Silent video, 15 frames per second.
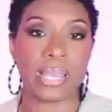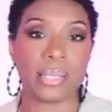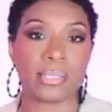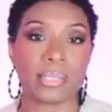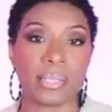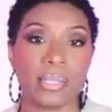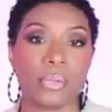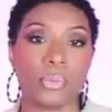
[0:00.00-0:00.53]

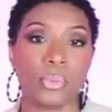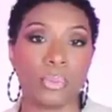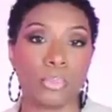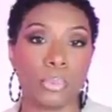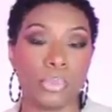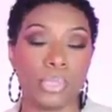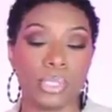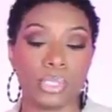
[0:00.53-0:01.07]
accent it with a
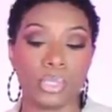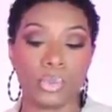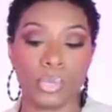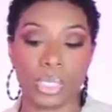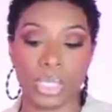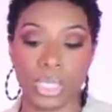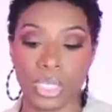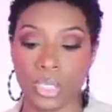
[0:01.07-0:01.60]
pointed toe
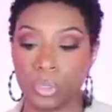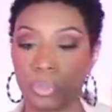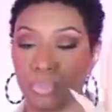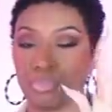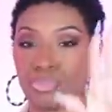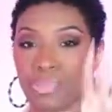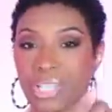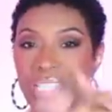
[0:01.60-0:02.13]
and a
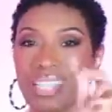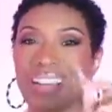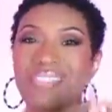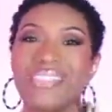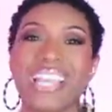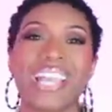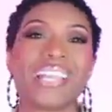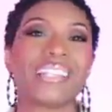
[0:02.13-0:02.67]
heel.
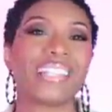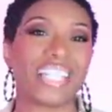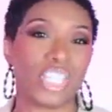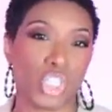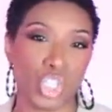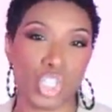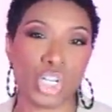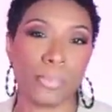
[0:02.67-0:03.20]
Love that.
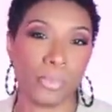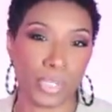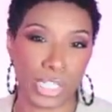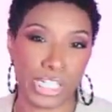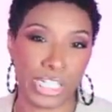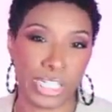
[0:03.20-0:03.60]
Let's jump on